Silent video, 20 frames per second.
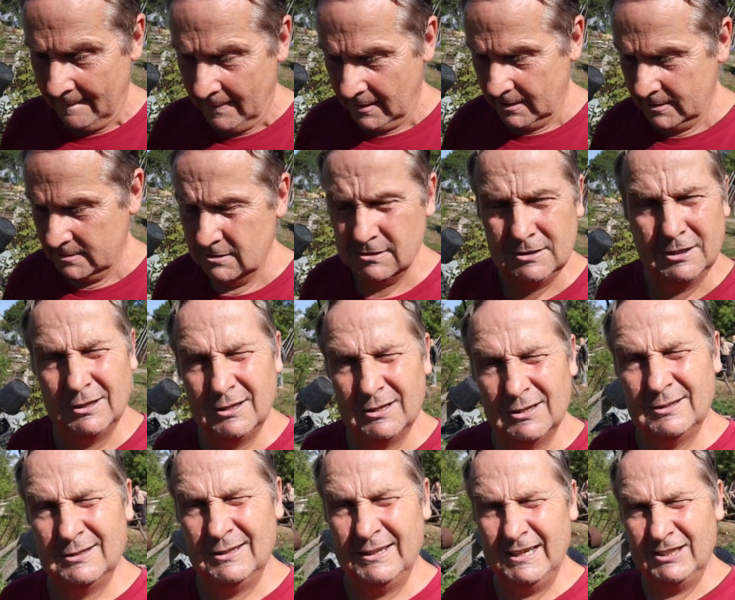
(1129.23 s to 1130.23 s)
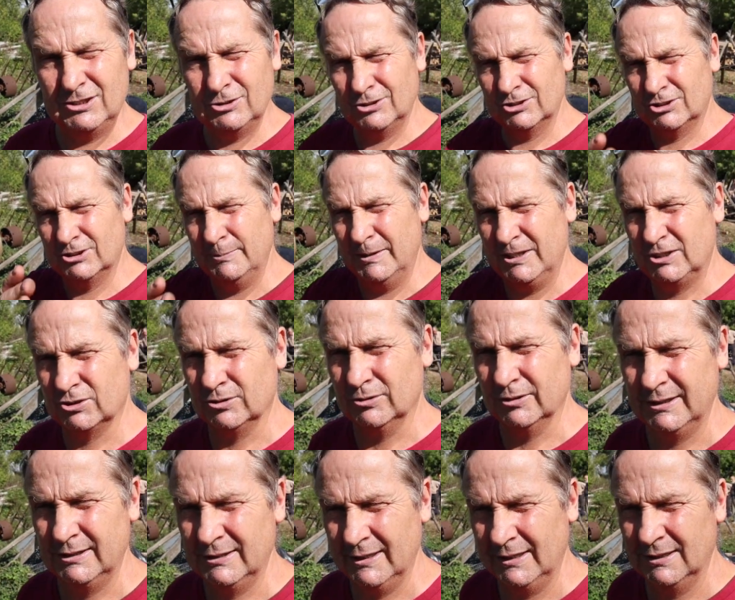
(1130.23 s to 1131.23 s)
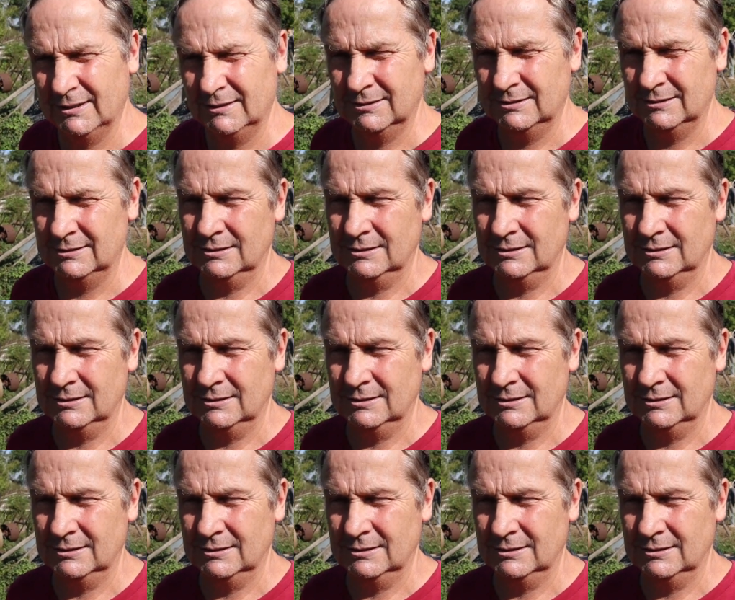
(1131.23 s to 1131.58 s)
And he's got some history there.